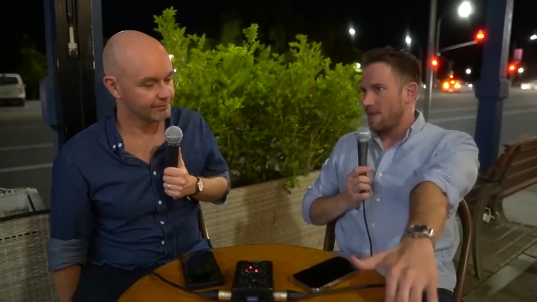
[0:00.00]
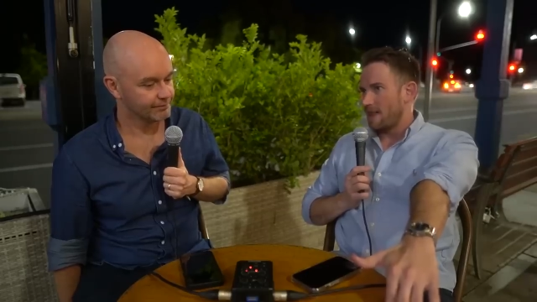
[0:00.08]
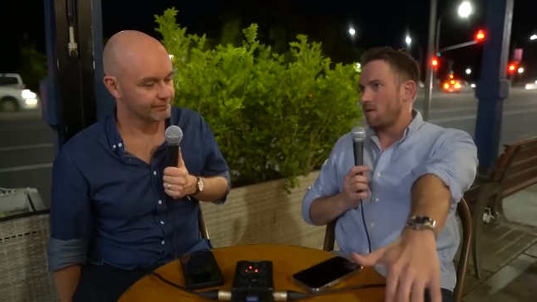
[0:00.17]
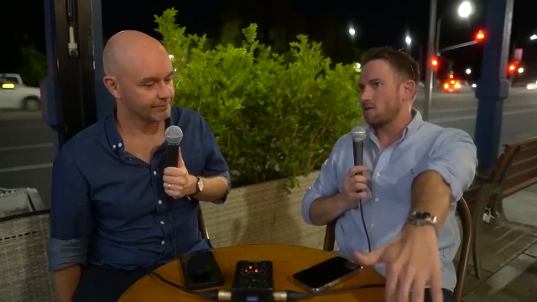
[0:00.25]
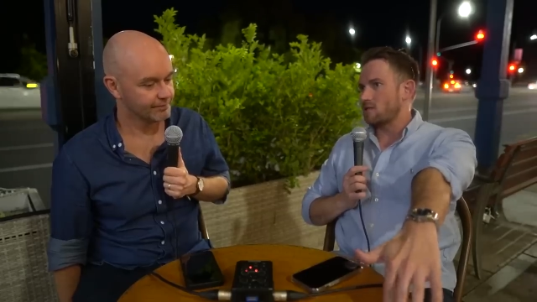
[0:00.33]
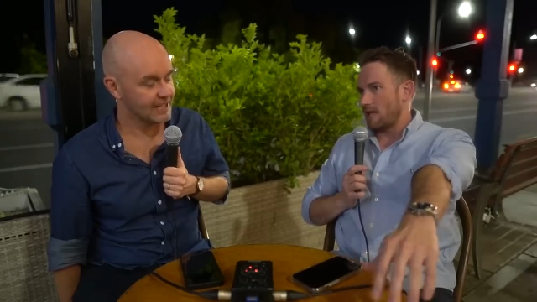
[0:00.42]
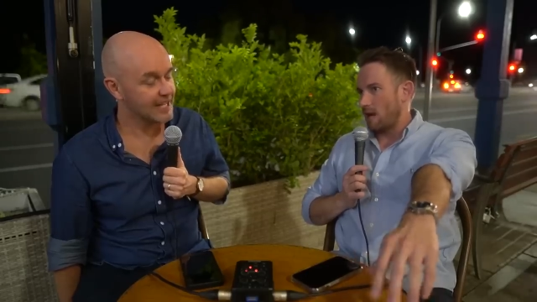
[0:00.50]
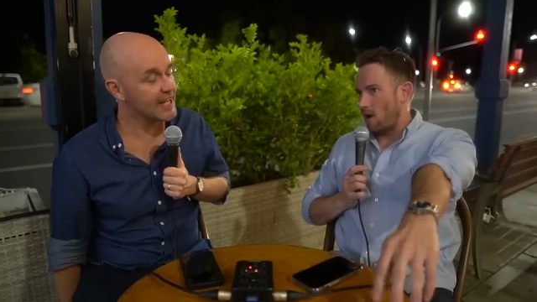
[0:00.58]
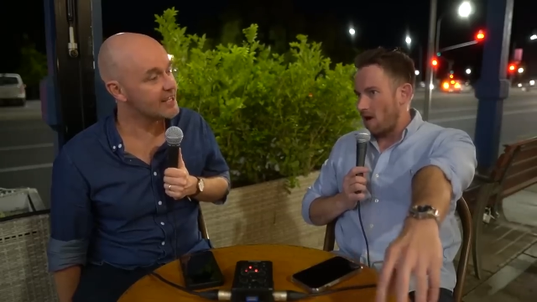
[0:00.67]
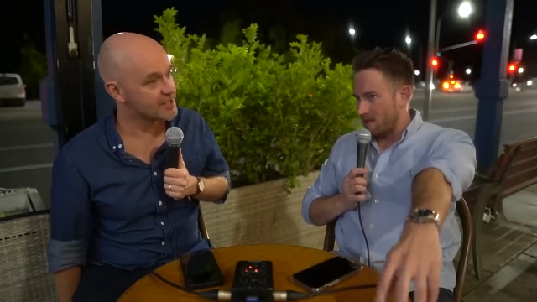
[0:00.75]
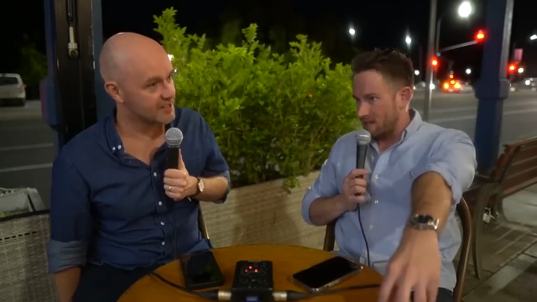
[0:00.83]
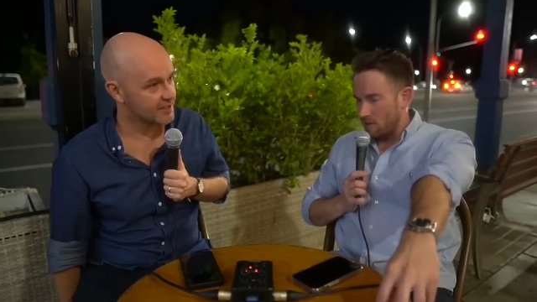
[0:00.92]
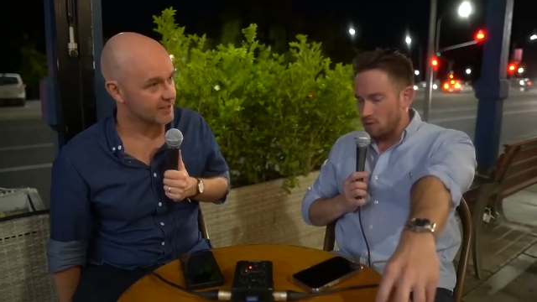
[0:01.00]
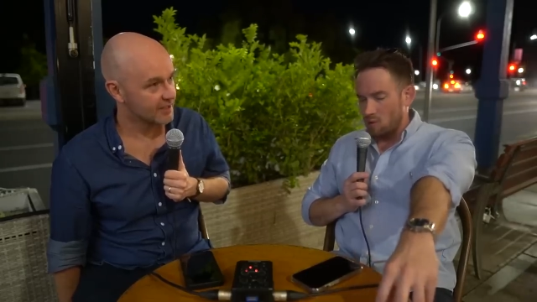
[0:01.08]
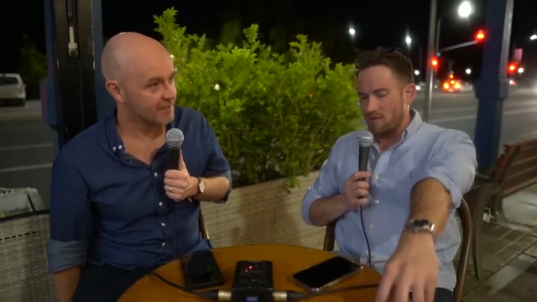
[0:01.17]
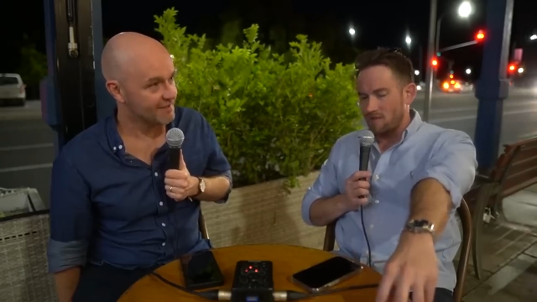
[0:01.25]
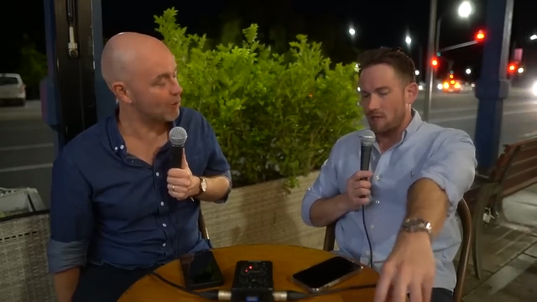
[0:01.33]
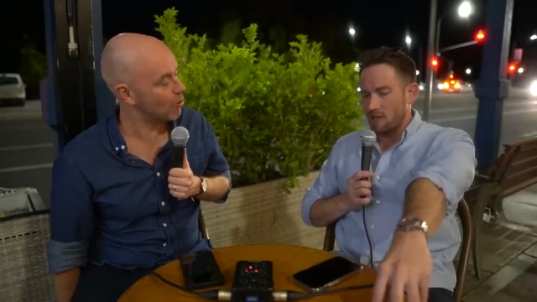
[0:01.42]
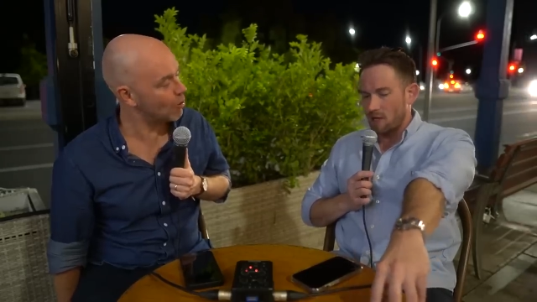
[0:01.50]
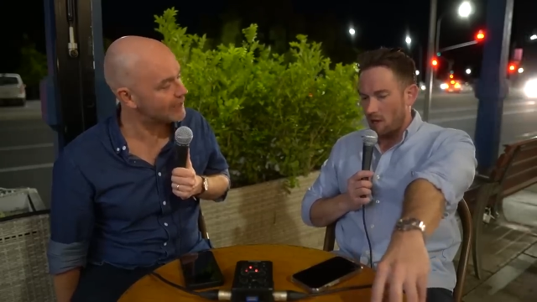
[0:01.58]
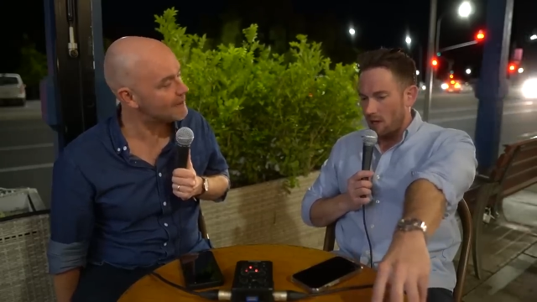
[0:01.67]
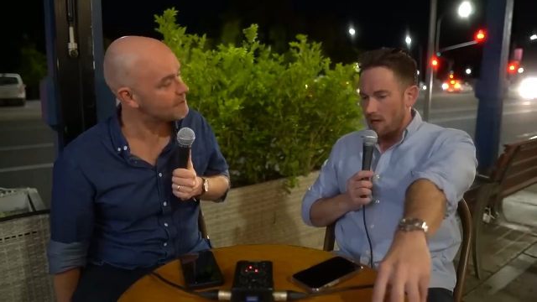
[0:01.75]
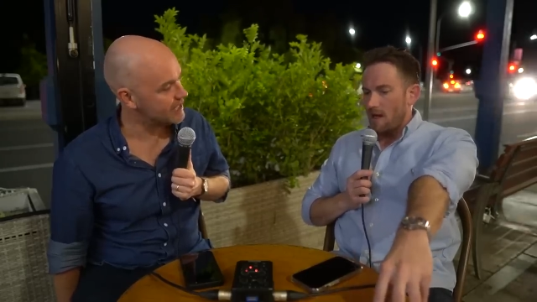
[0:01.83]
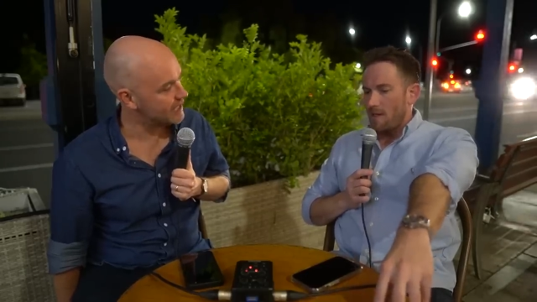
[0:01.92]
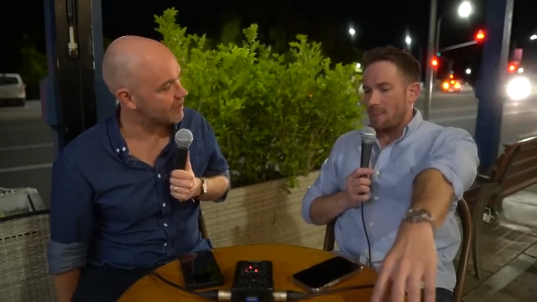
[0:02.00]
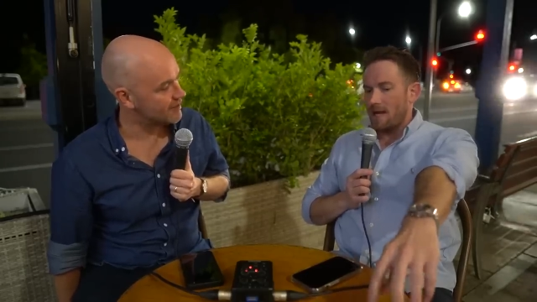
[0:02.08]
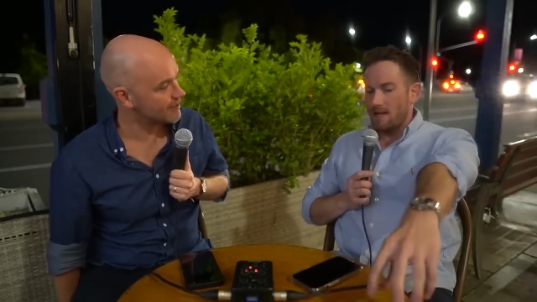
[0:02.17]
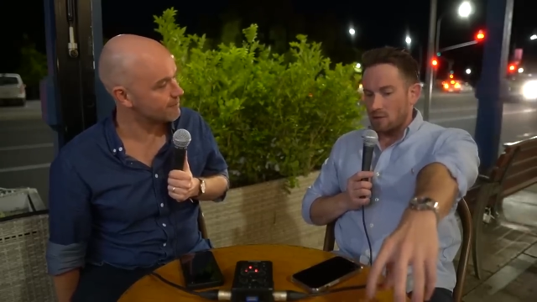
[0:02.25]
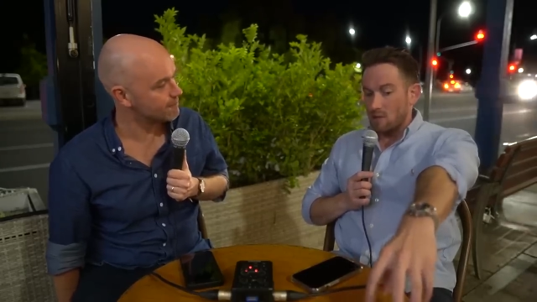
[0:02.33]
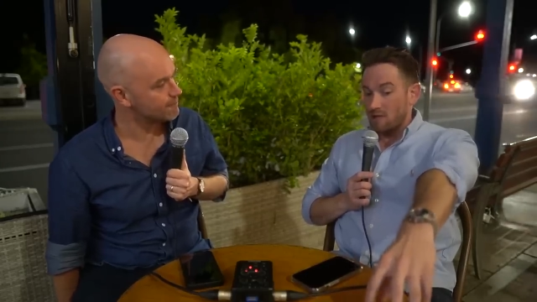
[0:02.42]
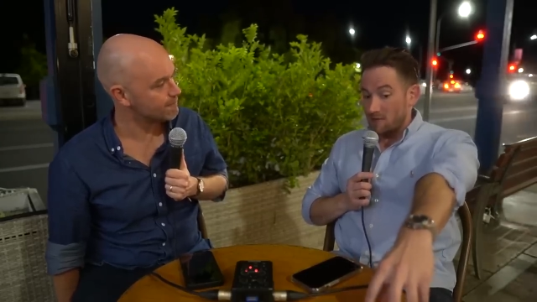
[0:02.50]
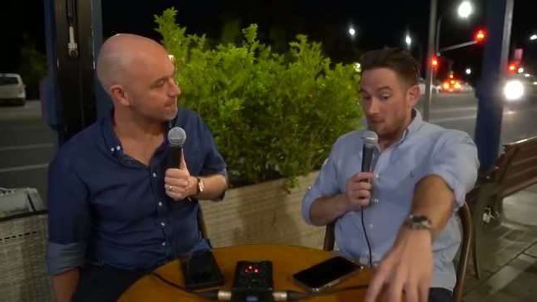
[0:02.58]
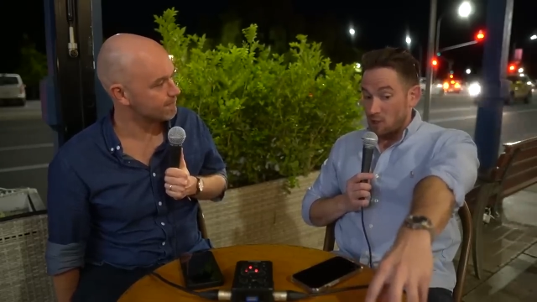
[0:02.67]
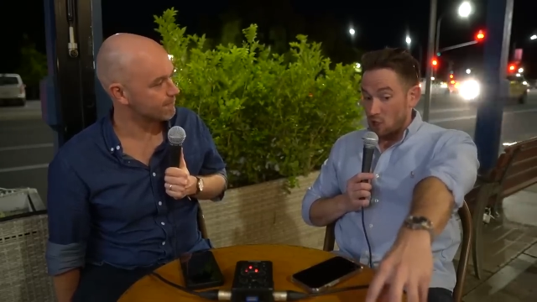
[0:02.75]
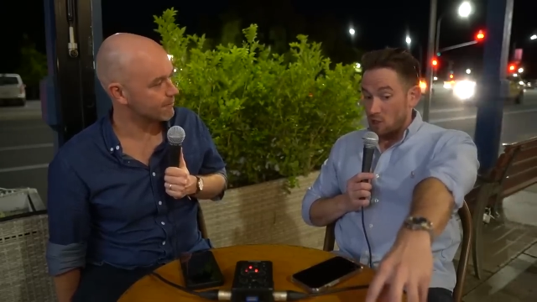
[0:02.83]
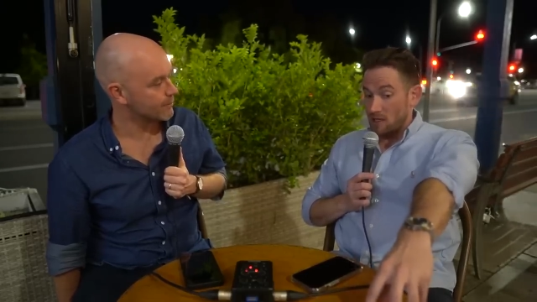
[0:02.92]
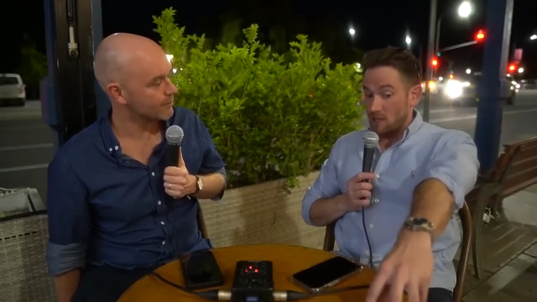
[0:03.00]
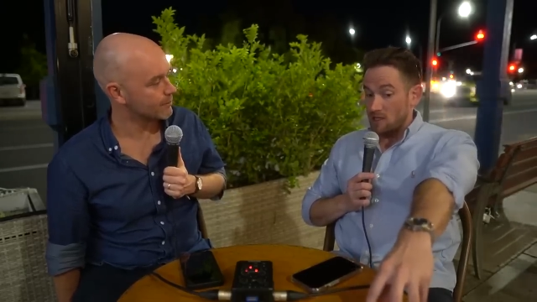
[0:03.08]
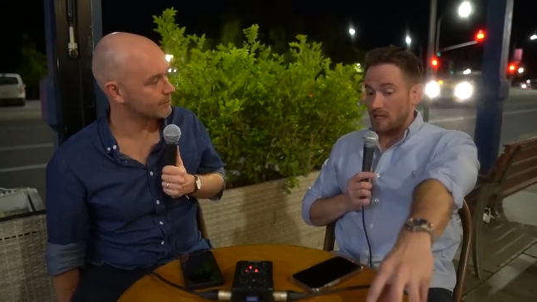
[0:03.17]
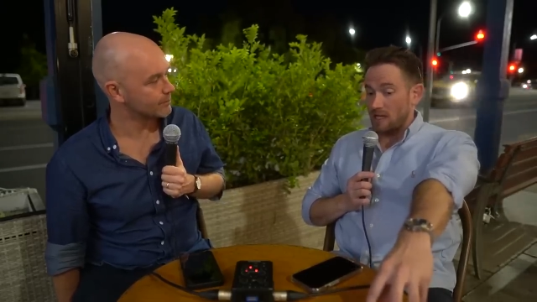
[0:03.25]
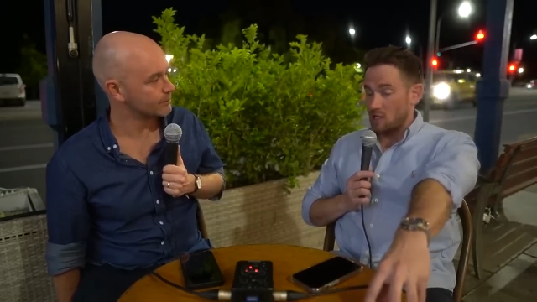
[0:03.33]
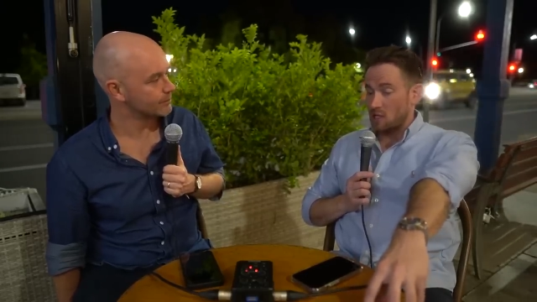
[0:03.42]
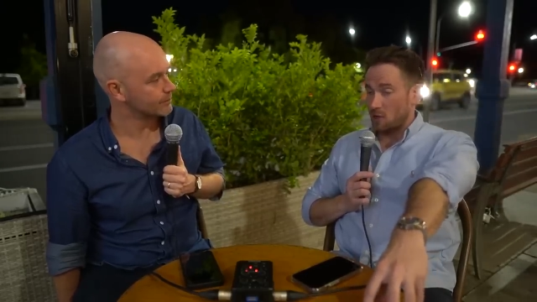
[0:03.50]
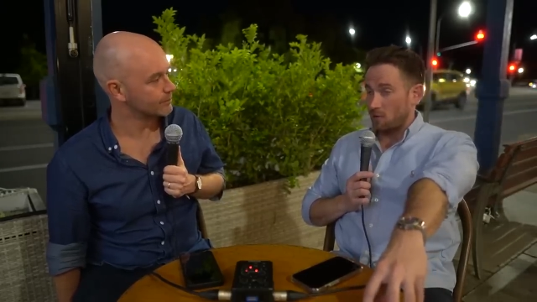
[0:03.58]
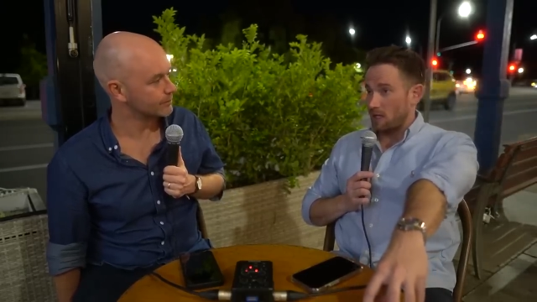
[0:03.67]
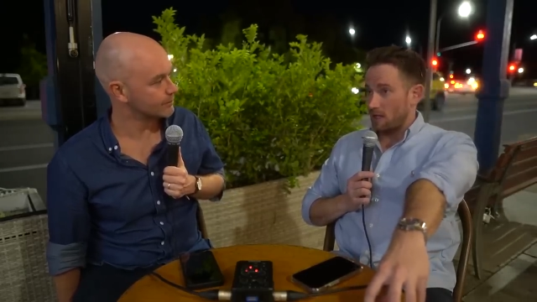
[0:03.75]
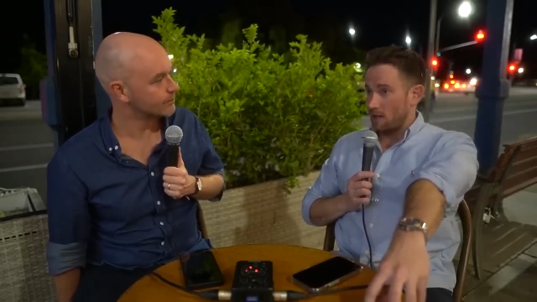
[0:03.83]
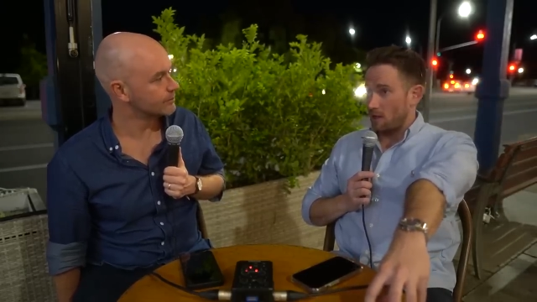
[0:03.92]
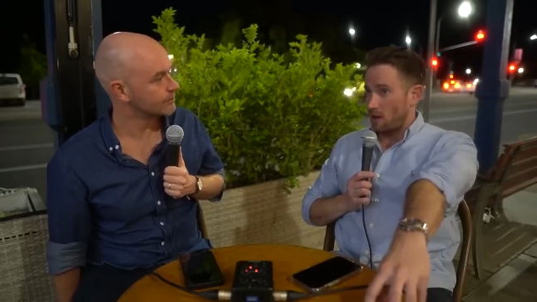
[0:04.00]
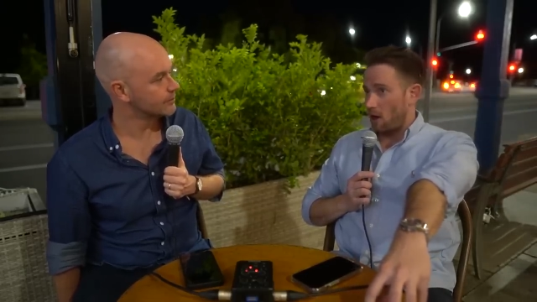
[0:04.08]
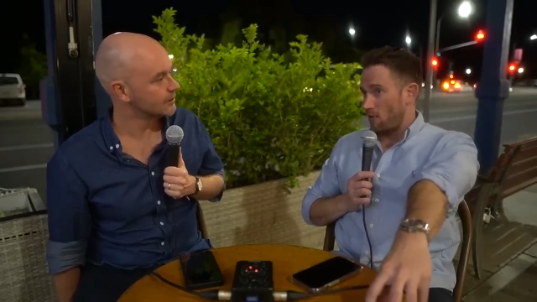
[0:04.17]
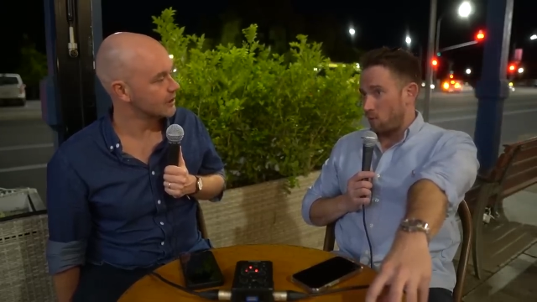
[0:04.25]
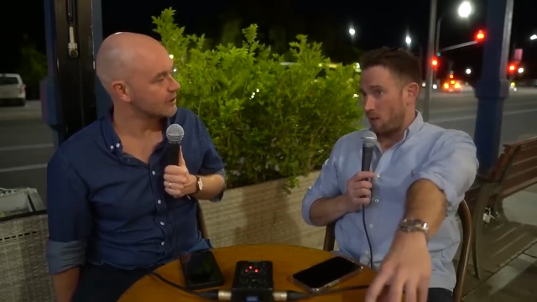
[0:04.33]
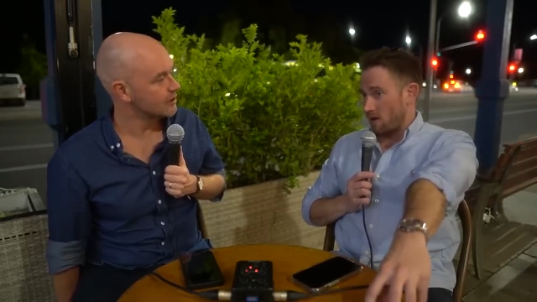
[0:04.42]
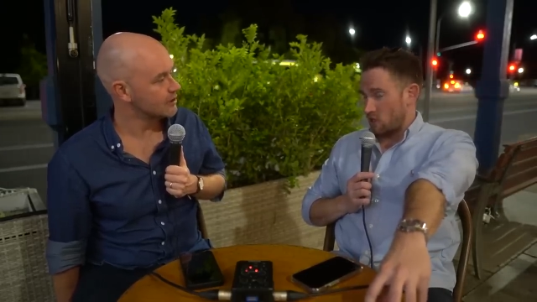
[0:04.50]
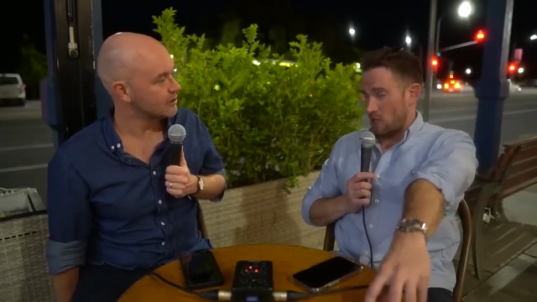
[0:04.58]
Speaker 1: That was that, yes. I think that was one of his. They're only, all upset. I think that's one of his opportunities in his career of which